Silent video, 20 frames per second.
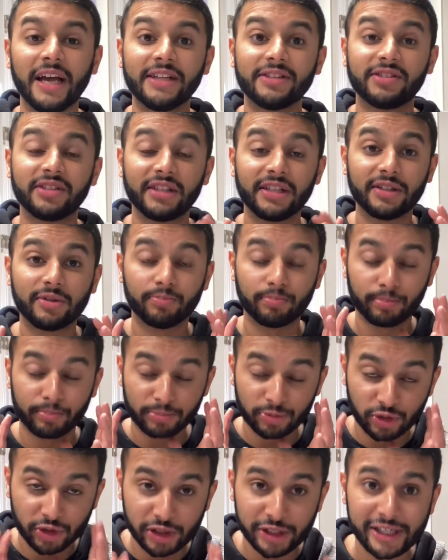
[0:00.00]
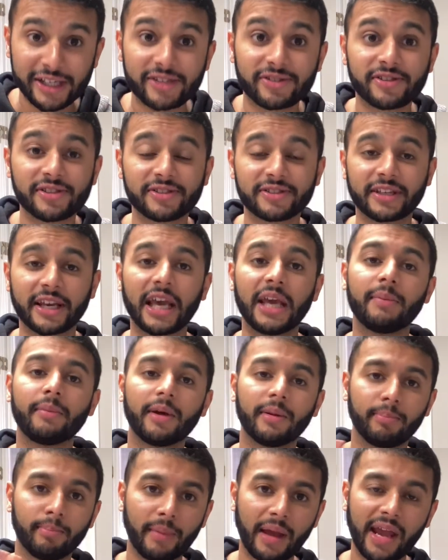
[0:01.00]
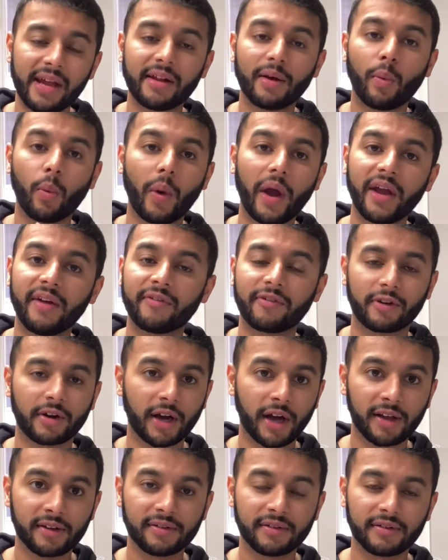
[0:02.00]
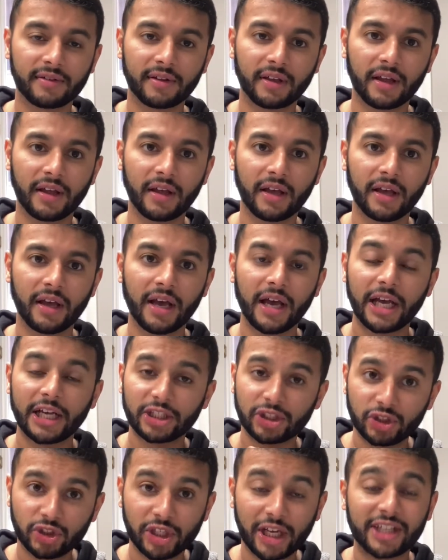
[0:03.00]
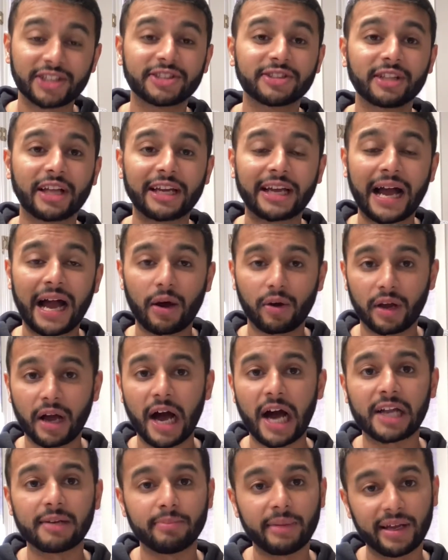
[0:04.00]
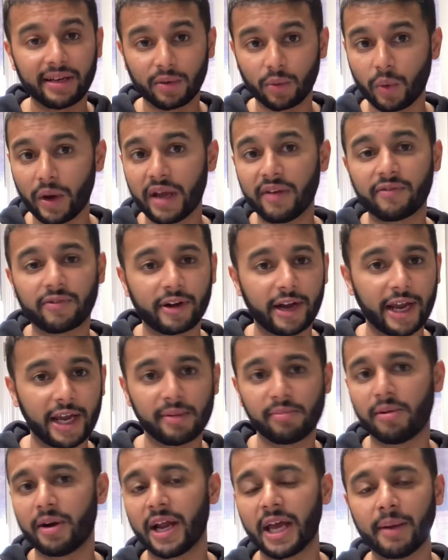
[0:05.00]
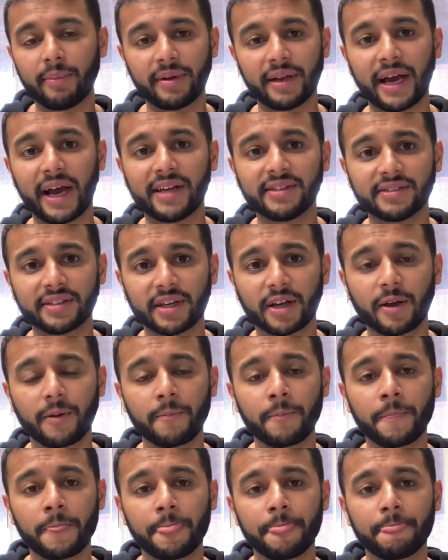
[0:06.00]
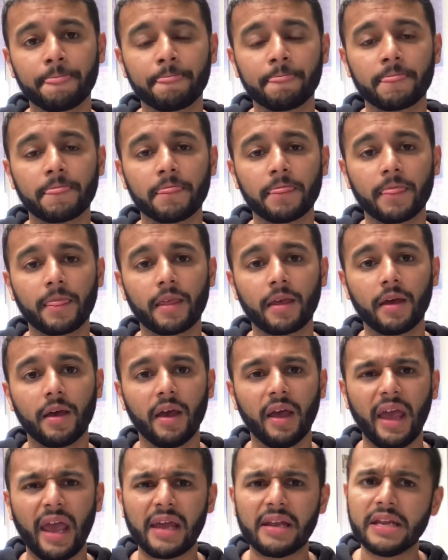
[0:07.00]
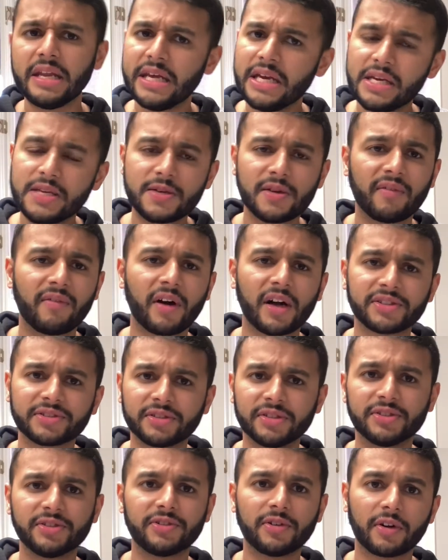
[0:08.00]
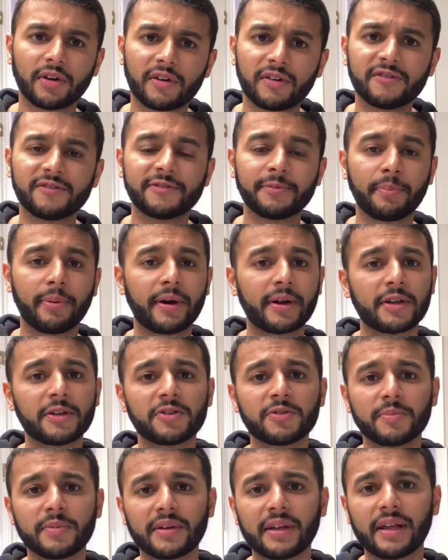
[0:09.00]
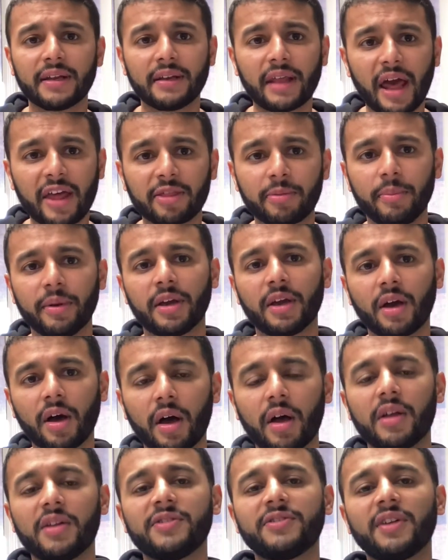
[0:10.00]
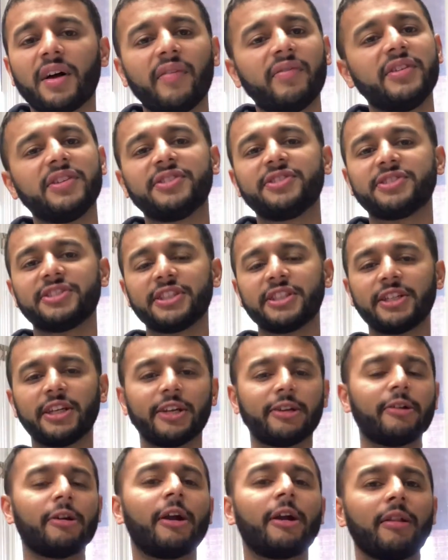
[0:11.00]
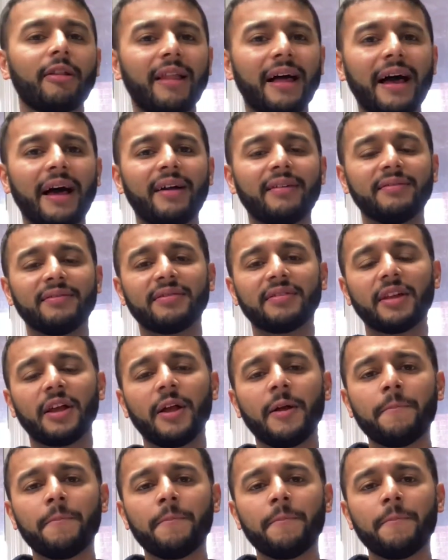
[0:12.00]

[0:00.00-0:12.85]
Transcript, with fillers: See, Jesus came and made a way for us, just like how God made a way for Abraham and Isaac. And each of us deserves punishment and death because of the sin in our lives.